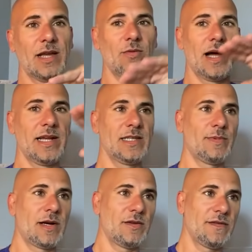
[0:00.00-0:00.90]
Taiwan is
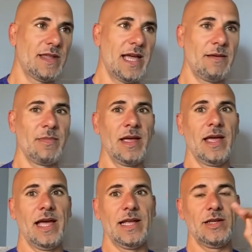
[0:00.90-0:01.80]
part of them,
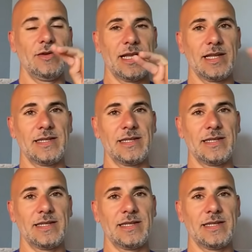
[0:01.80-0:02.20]
and the United